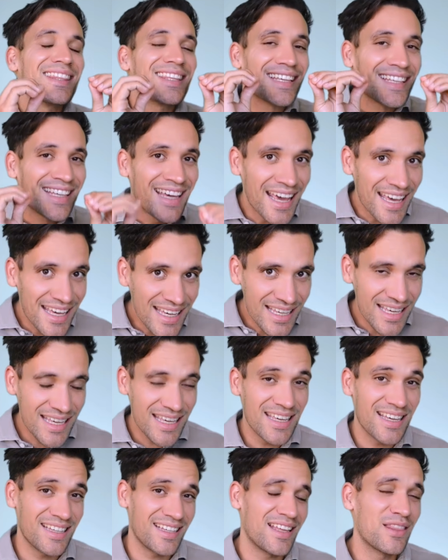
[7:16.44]
The key
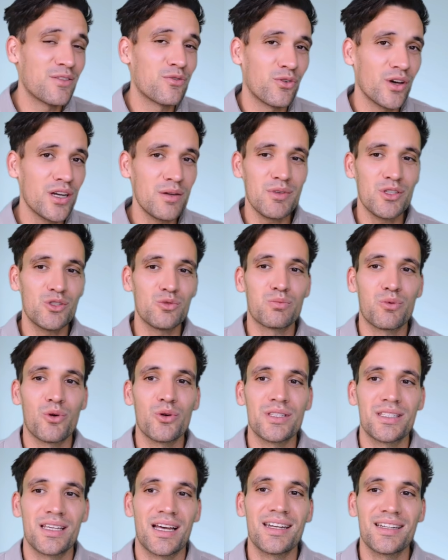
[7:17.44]
here and the fundamental
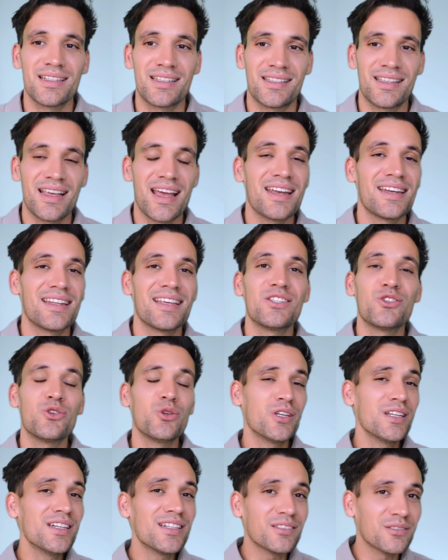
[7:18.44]
point to understand is
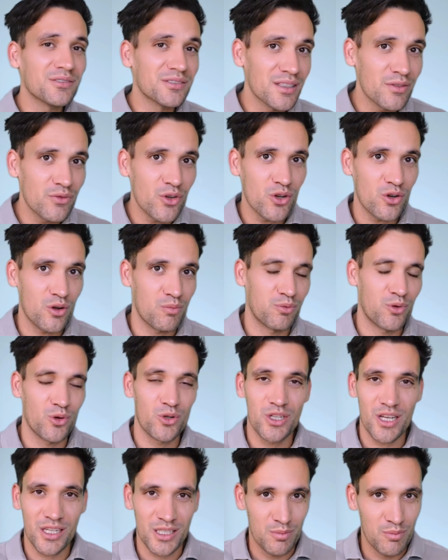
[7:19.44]
you can deliver a
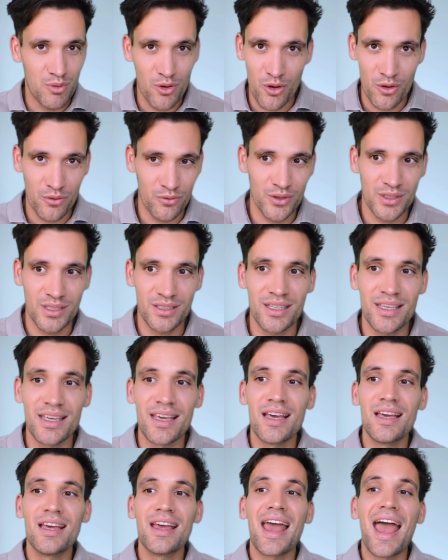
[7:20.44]
project
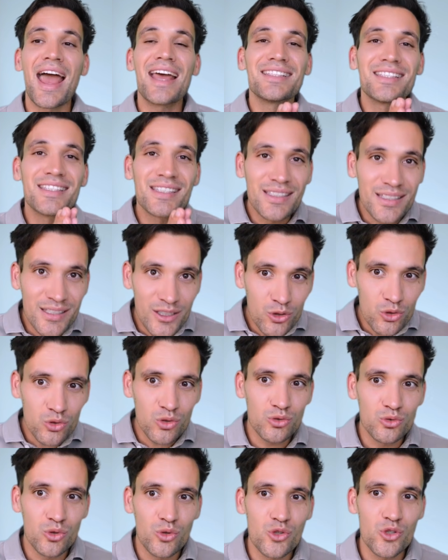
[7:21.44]
perfectly and
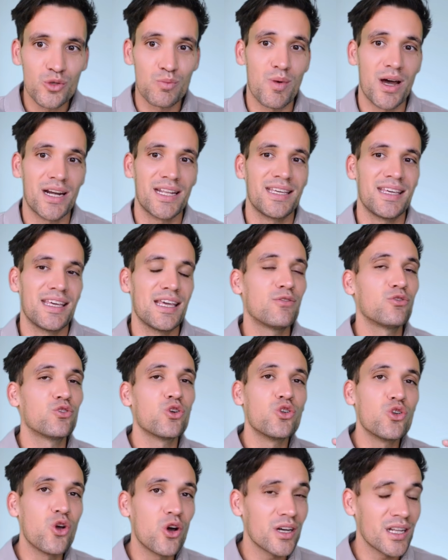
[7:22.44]
still lose money if
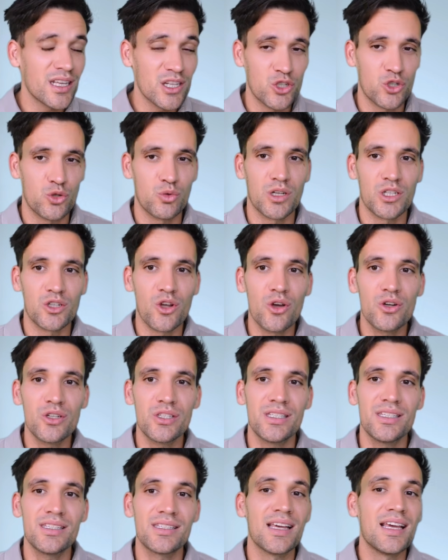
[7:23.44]
you're not issuing
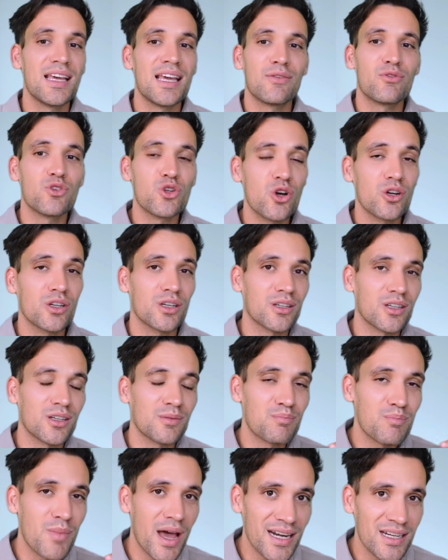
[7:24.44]
notices, if you're not
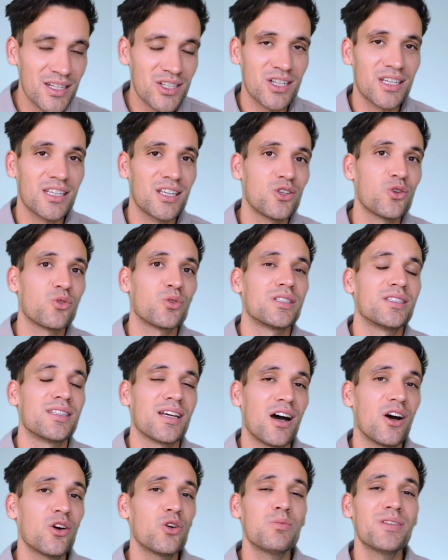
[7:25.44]
managing your
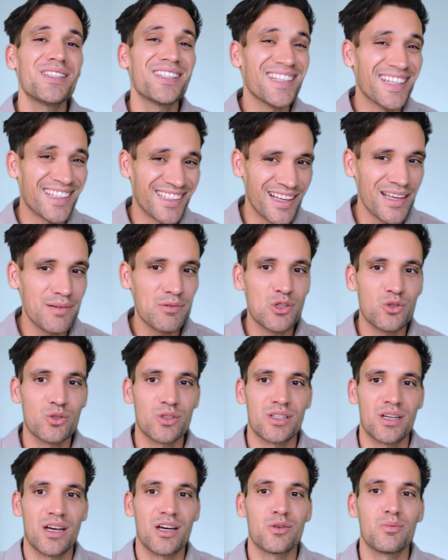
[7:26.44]
entitlements and claiming your
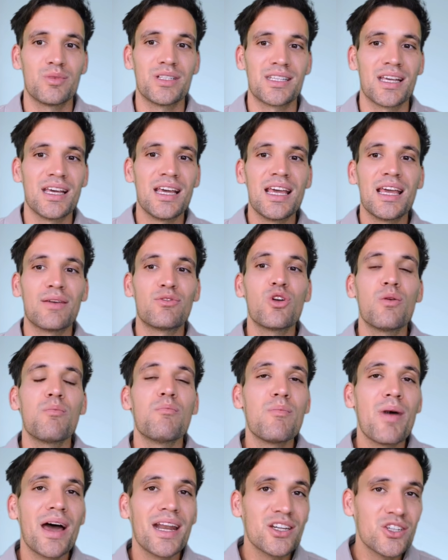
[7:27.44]
entitlements, if you're not
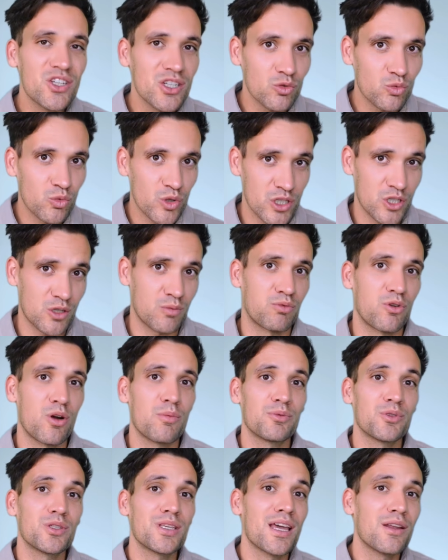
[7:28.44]
managing risk
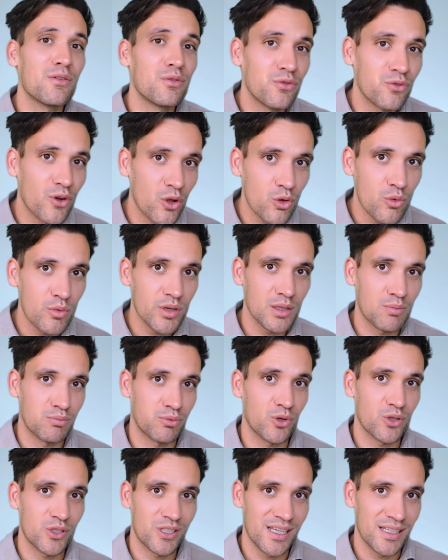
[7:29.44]
properly and following the
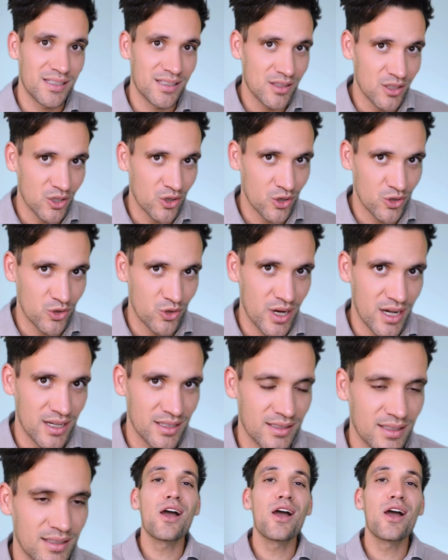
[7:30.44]
process in the contract.